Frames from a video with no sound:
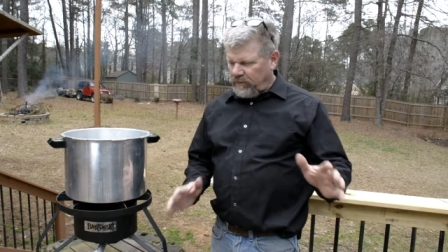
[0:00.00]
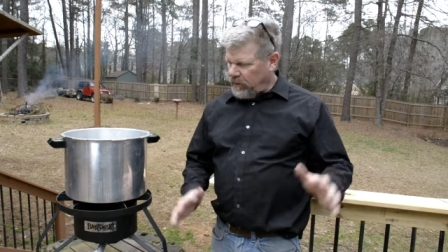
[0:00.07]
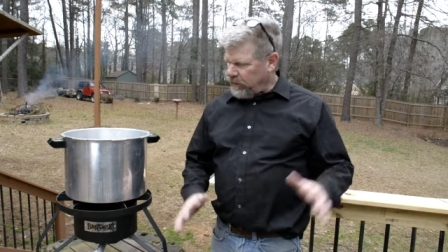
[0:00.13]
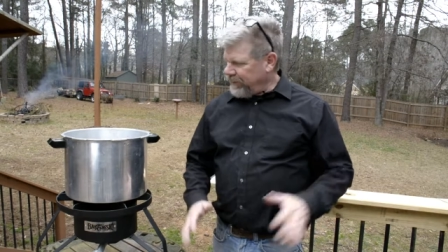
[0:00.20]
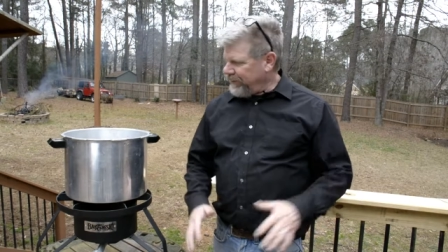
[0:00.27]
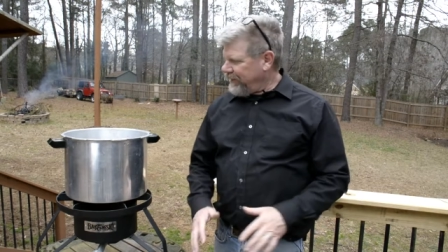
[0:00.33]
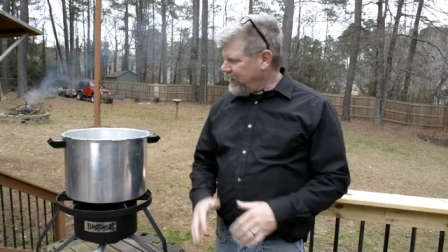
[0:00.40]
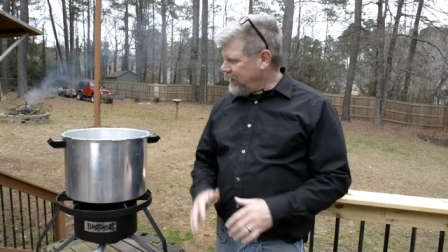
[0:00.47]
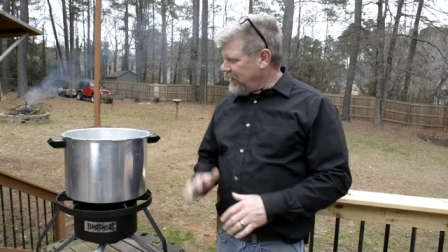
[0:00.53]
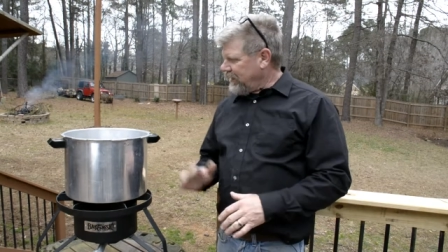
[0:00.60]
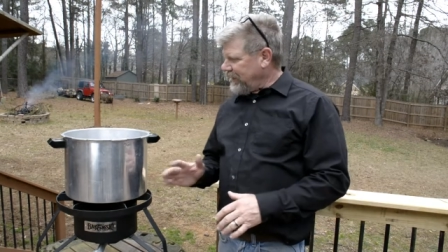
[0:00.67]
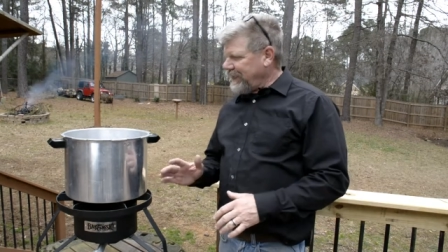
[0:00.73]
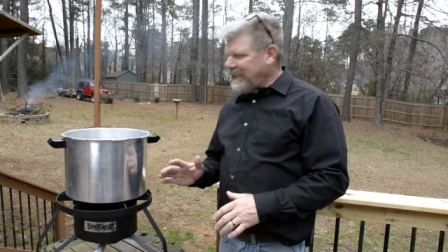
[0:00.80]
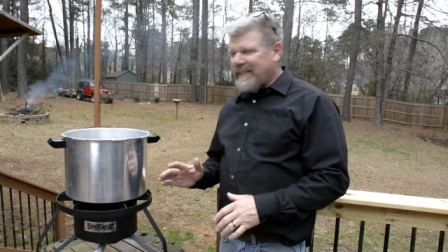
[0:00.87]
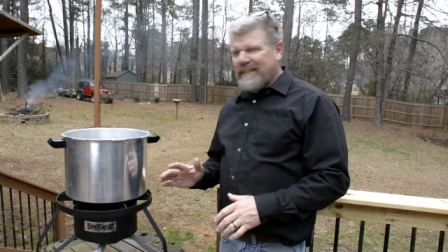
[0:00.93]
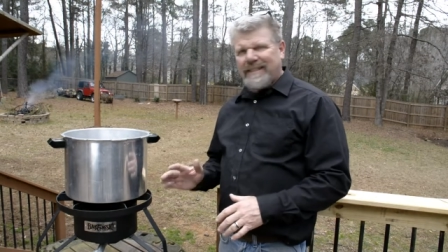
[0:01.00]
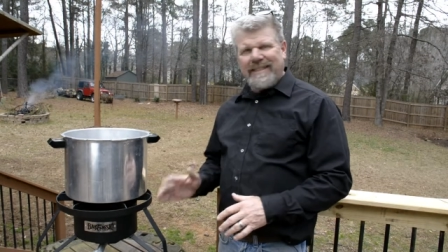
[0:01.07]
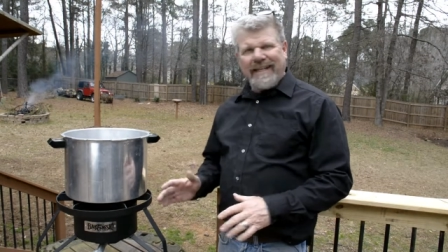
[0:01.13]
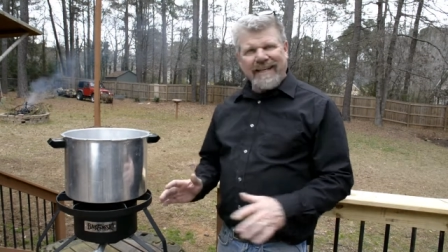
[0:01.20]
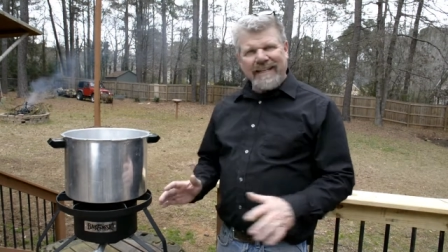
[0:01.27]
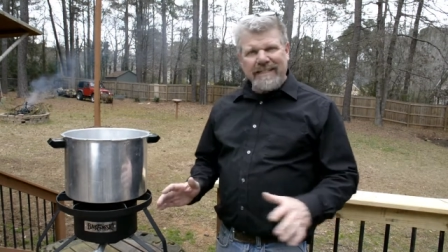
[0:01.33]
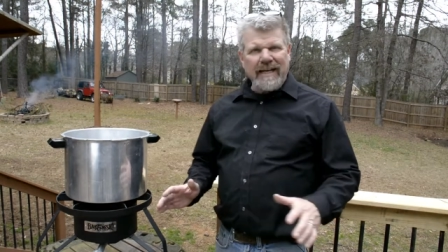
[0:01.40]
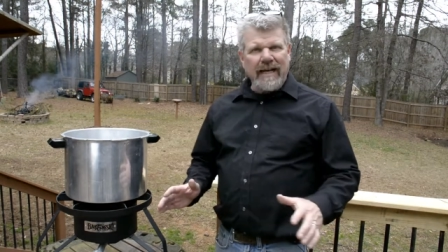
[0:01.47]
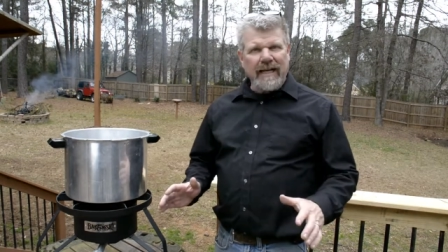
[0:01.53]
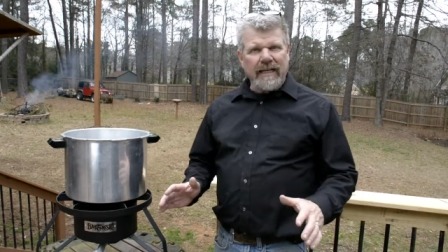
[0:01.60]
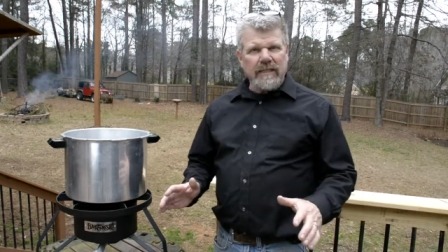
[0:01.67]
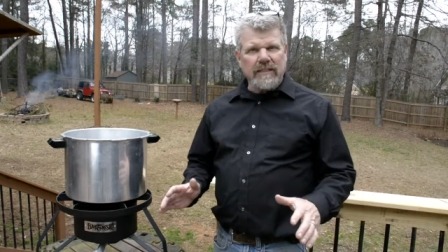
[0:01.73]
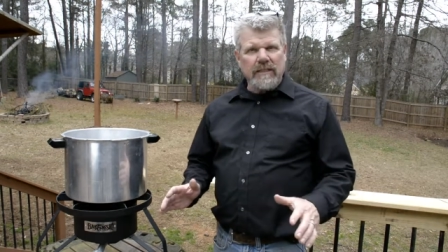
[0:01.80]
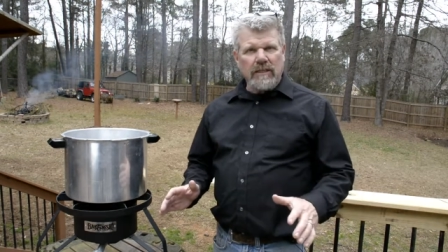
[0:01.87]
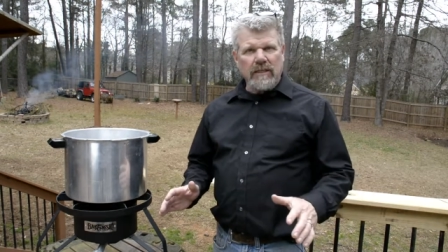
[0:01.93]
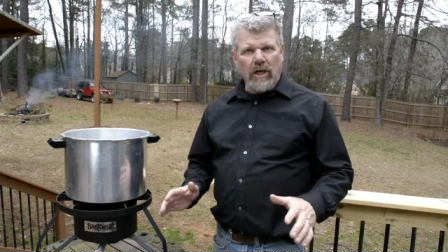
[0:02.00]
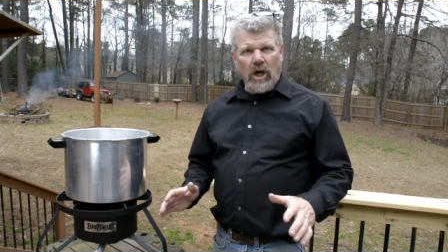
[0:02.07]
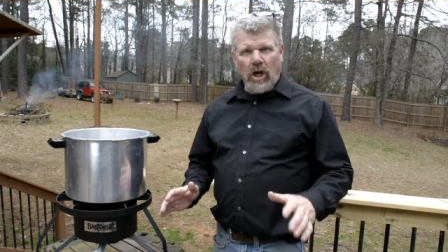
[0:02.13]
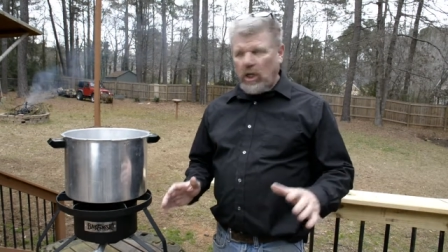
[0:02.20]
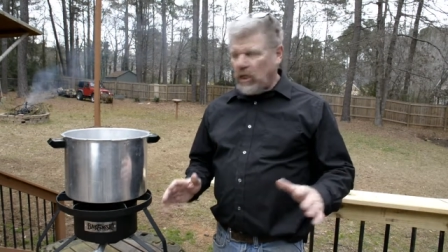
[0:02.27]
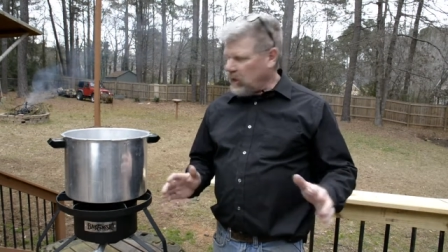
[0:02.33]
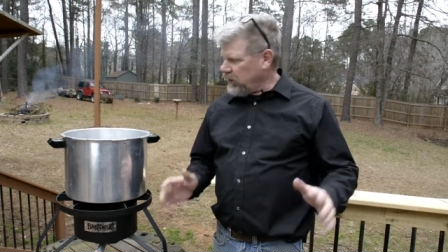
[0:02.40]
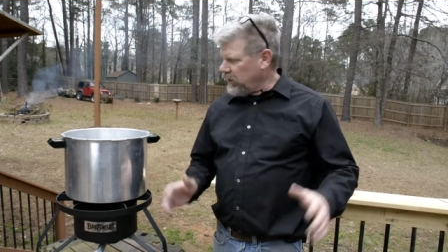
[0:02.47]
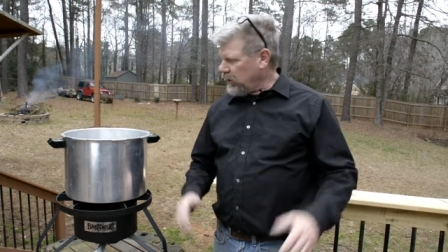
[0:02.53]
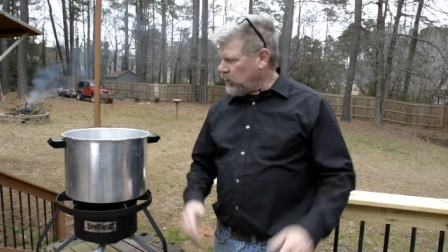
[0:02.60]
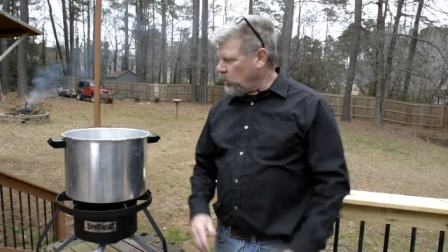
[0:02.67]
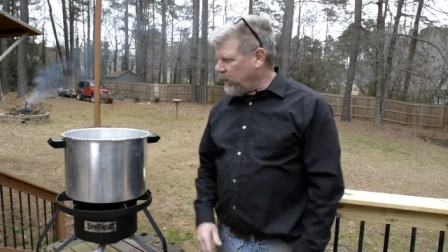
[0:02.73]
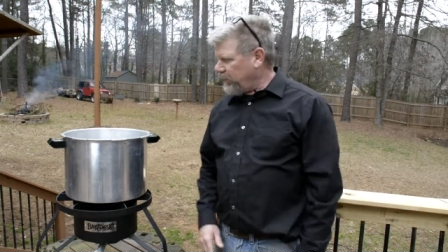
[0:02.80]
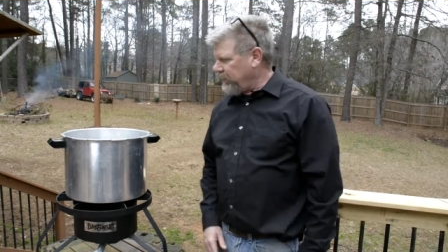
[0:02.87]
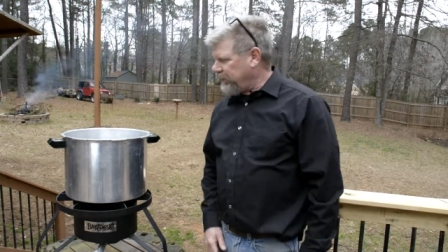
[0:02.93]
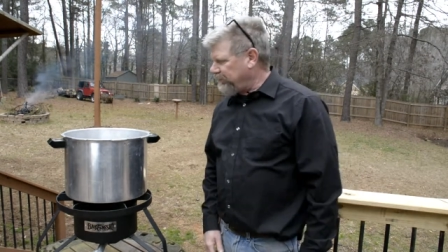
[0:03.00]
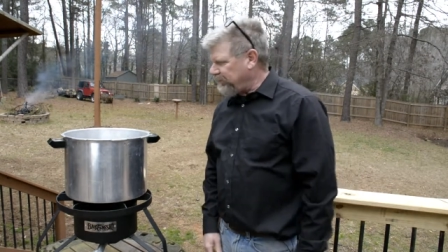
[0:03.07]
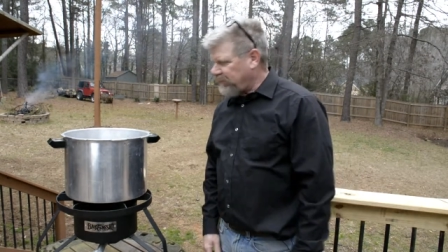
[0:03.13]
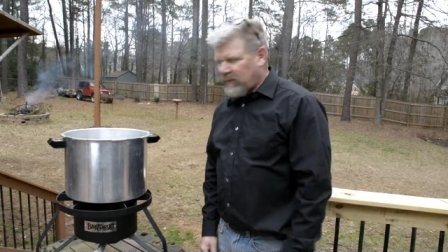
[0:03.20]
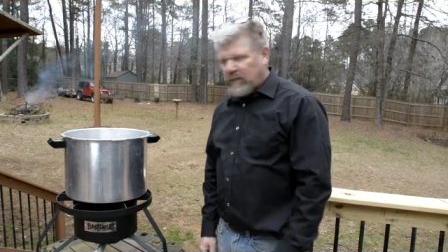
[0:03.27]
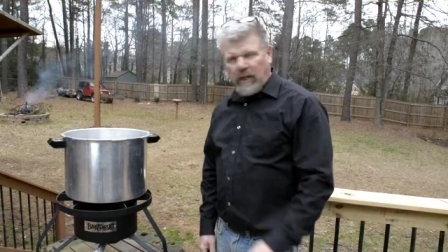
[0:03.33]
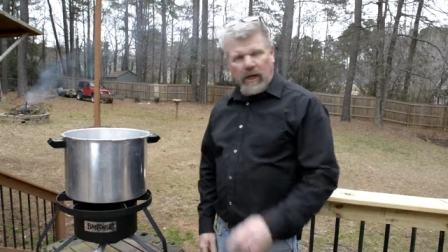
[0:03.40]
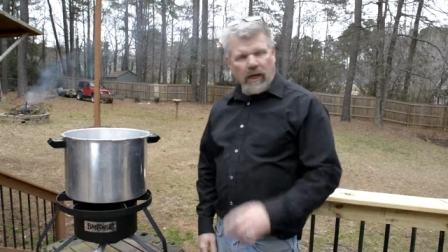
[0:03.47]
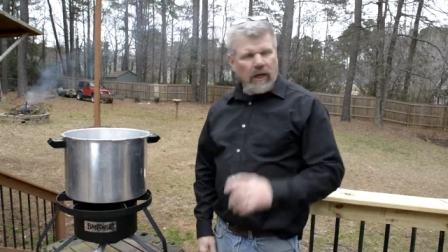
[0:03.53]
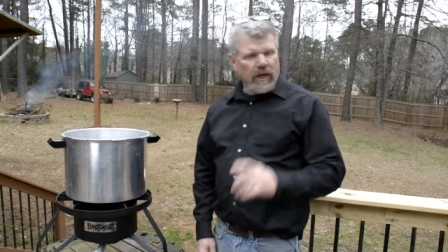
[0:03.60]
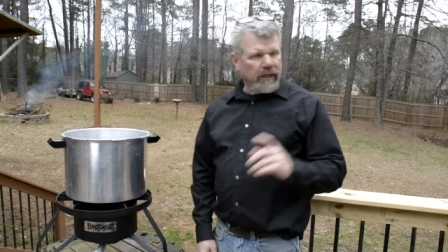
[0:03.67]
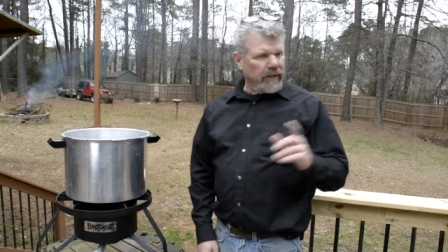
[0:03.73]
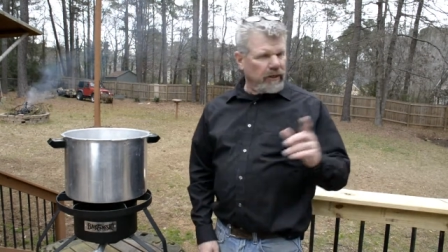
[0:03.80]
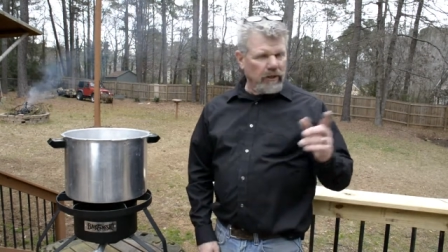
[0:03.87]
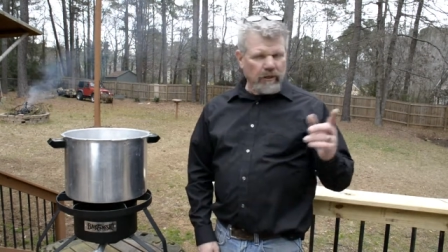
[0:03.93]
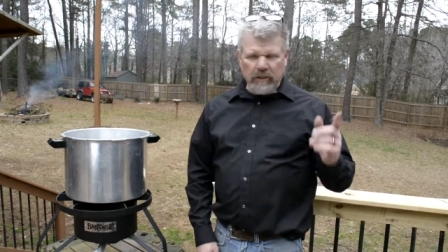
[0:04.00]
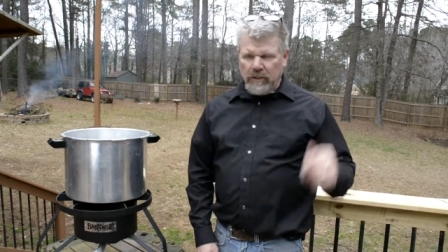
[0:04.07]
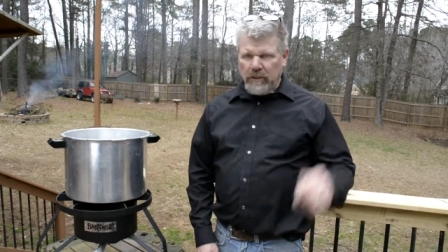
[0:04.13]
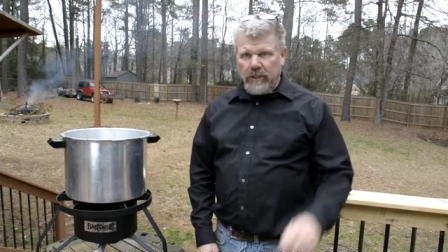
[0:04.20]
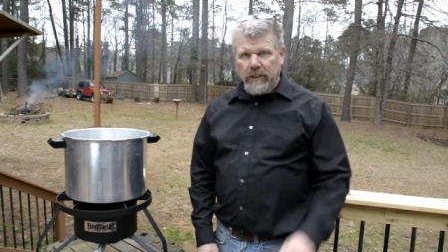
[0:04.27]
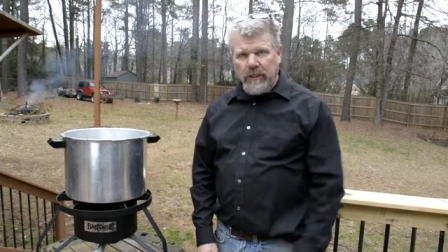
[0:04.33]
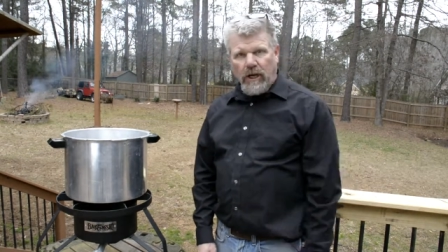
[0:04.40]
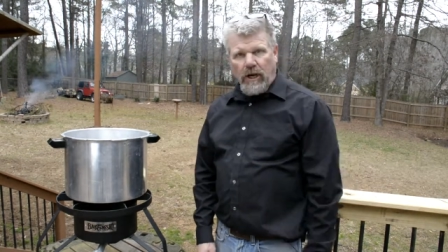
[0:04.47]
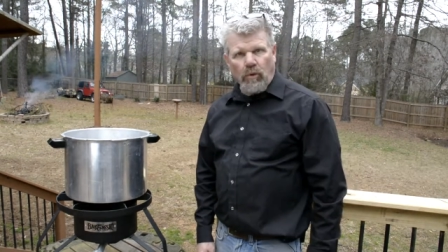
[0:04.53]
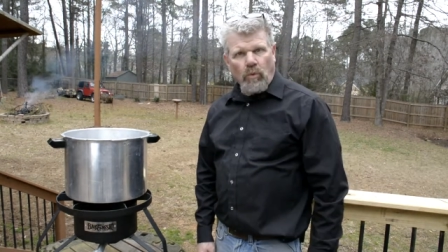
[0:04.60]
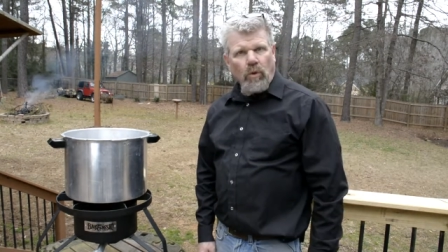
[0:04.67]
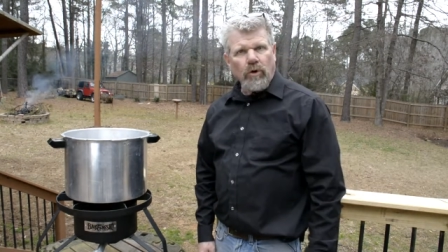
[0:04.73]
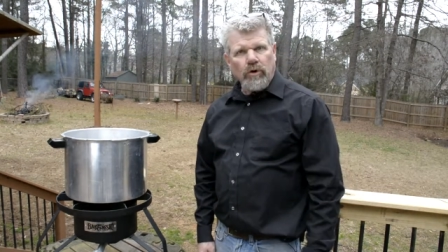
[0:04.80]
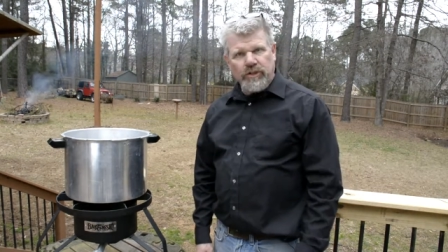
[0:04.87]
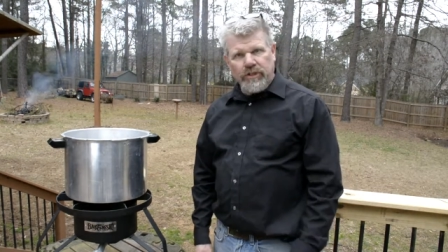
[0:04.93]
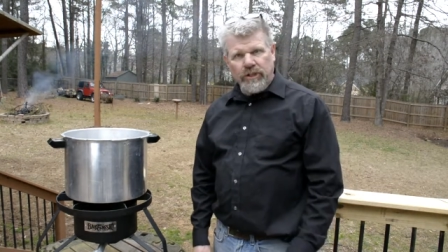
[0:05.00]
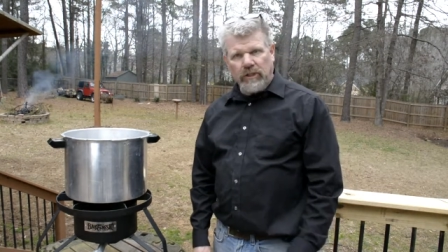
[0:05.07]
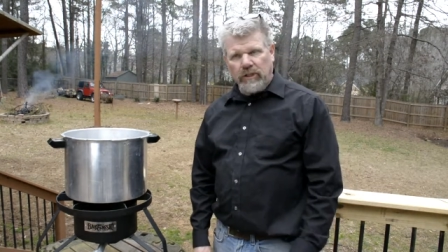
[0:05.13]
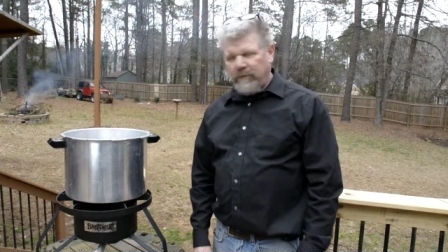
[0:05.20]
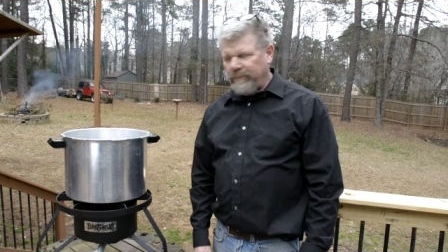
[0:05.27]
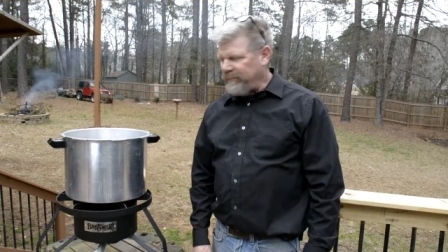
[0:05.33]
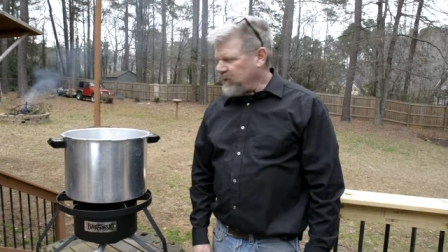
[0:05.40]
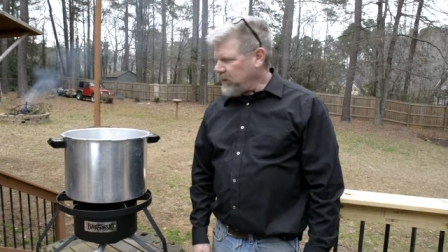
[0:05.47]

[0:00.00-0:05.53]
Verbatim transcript: I've already cleaned and sanitized all the equipment, uh, including the uh, wort chiller.